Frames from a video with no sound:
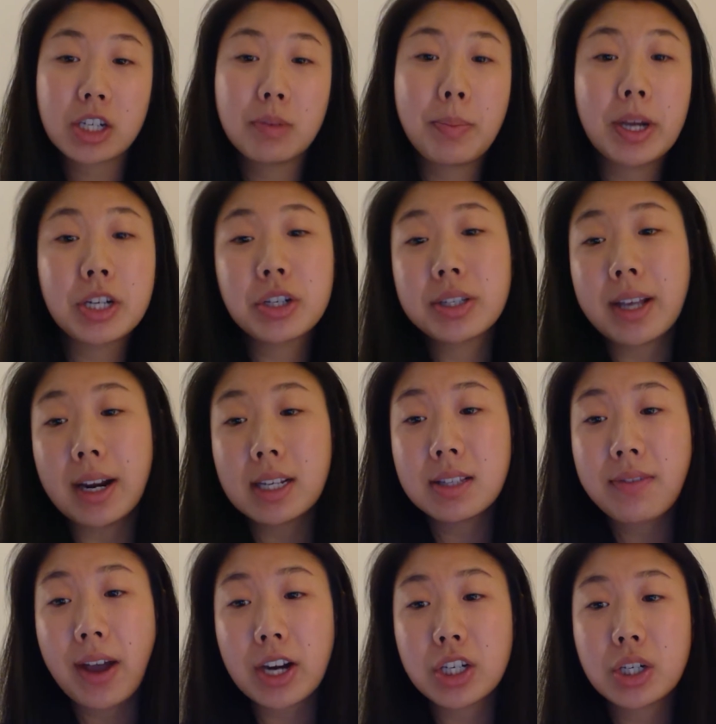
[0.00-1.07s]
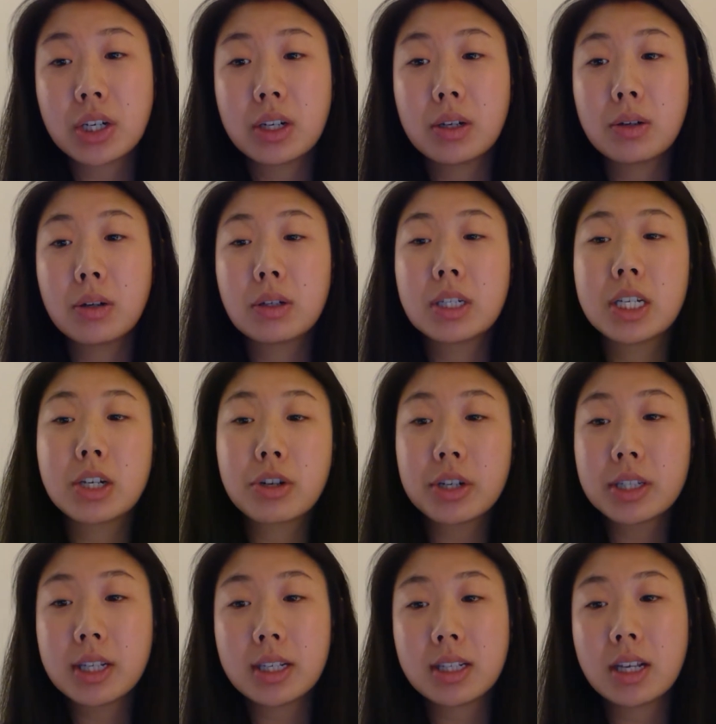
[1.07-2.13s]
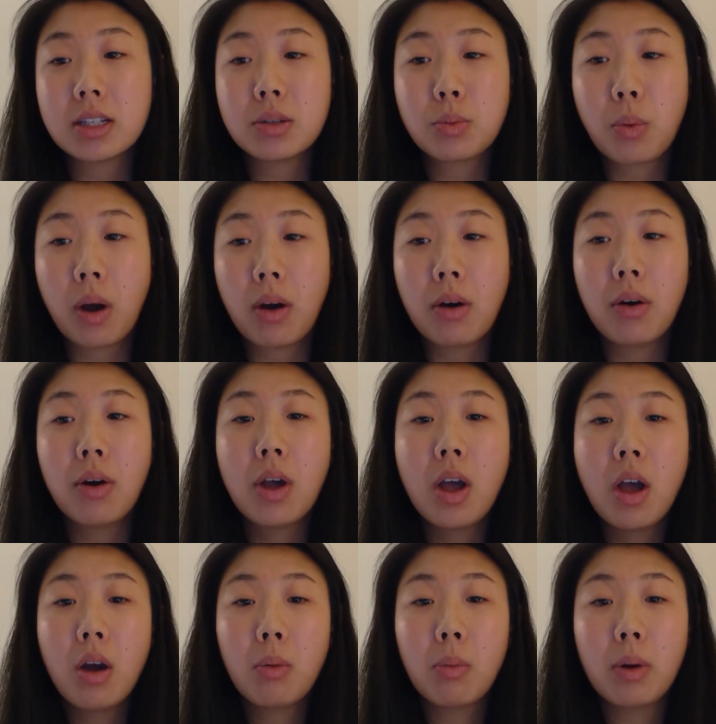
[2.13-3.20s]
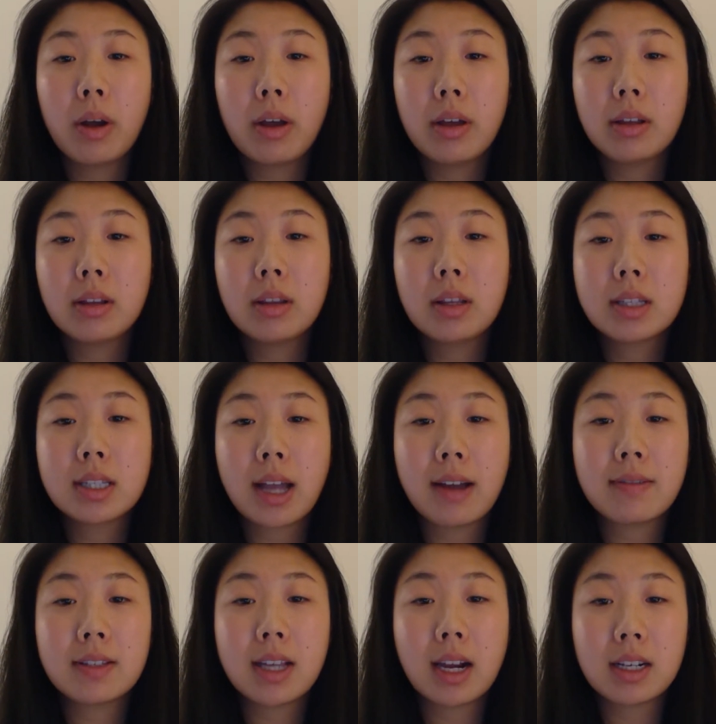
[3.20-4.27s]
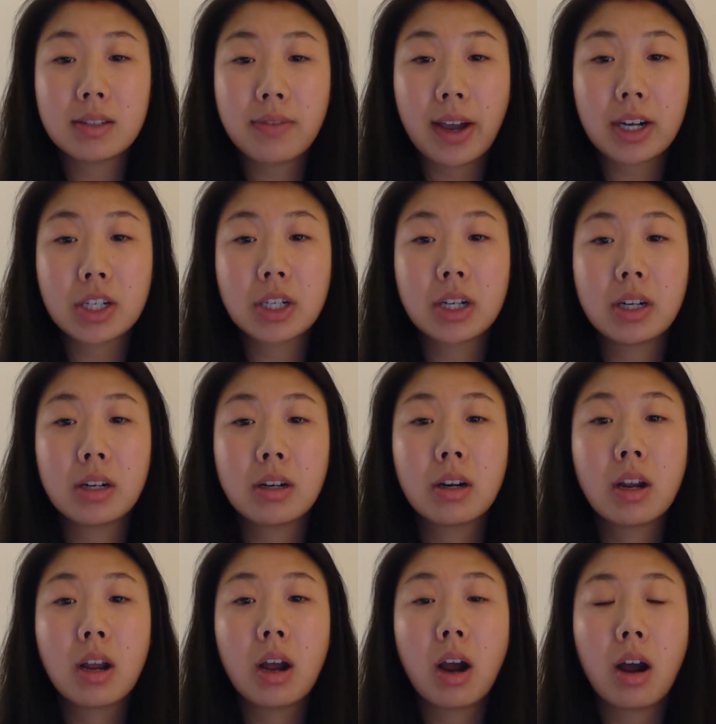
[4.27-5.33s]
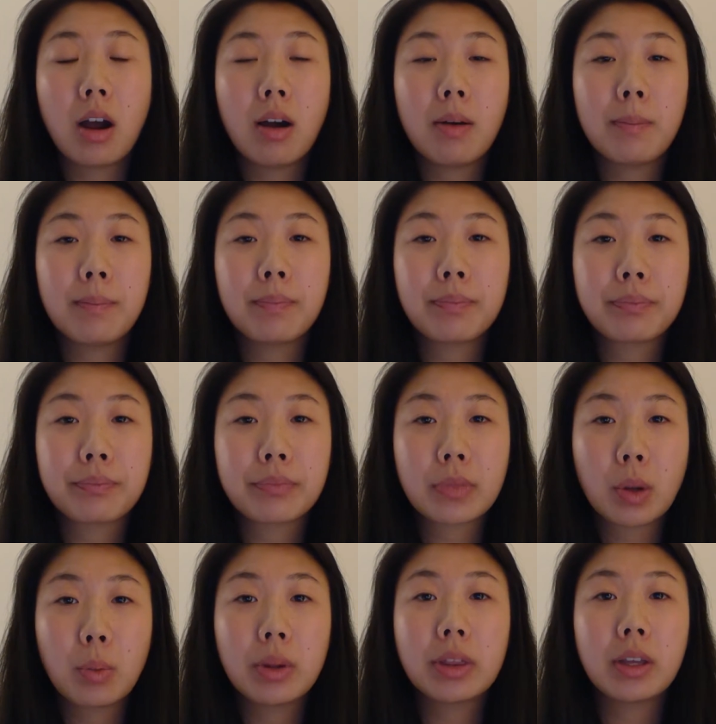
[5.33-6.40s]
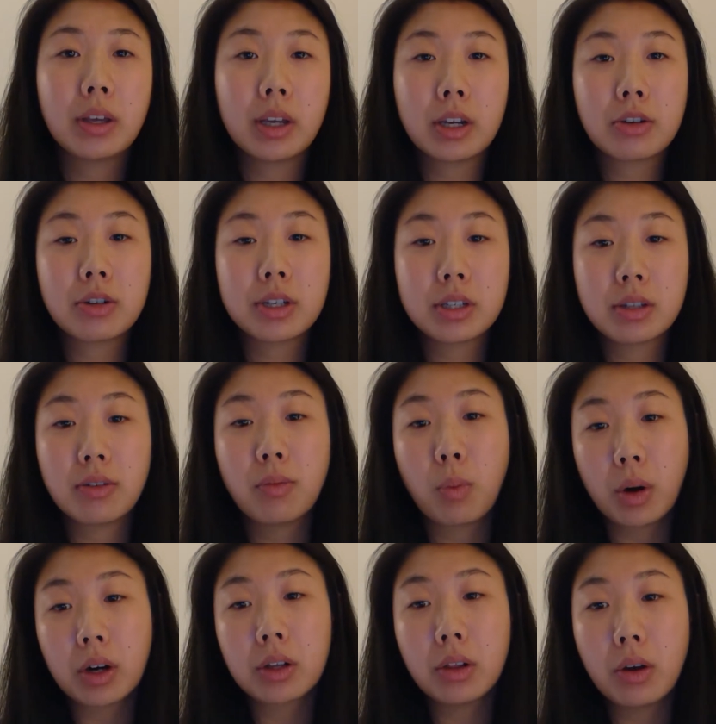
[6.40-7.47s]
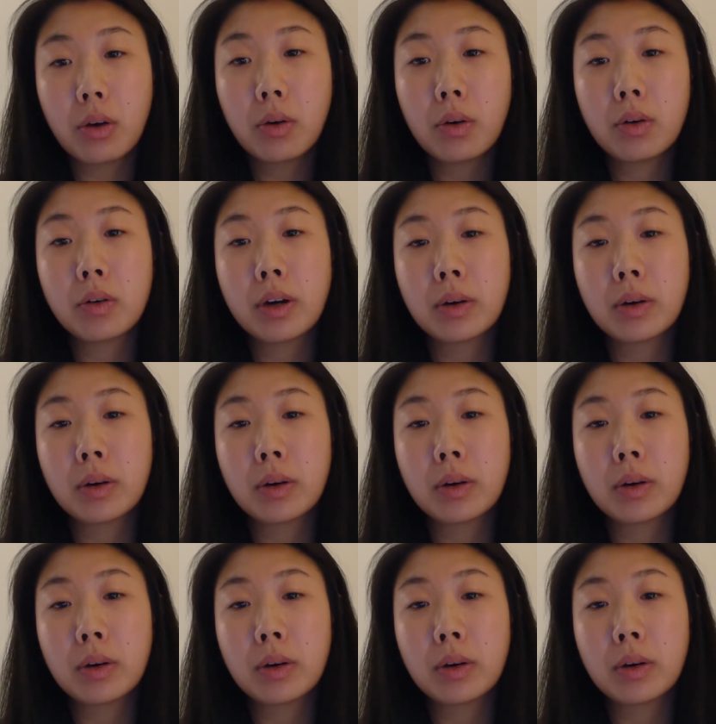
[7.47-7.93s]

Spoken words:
patient satisfaction decreases as well with staff satisfaction with the increase of workload.